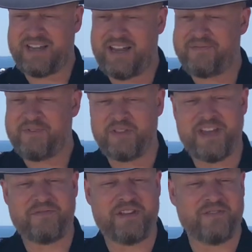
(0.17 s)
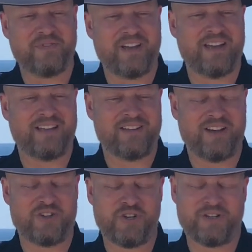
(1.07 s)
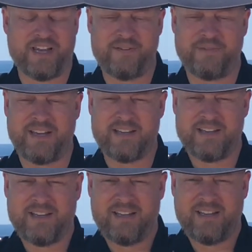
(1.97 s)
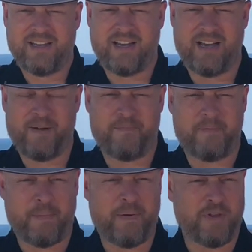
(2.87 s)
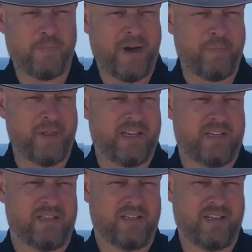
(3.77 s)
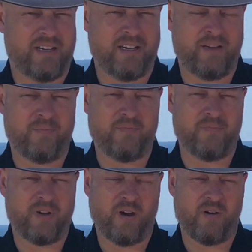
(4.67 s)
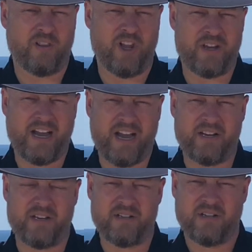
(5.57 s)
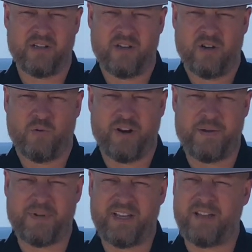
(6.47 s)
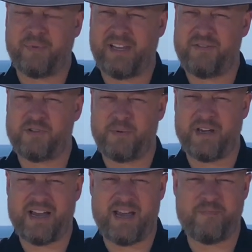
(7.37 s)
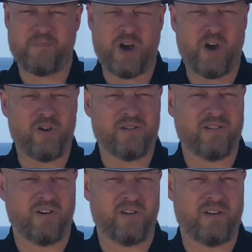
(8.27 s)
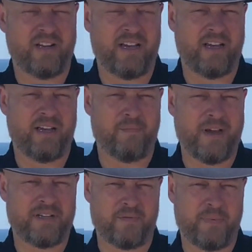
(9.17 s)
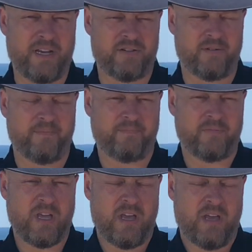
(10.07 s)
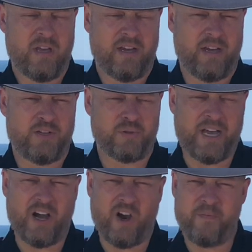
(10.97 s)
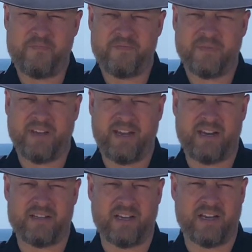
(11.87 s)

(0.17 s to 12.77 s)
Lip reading: again. On the evening of Tuesday evening, a member of the public located what he believed to be a bone on Maslin Beach. He took that home and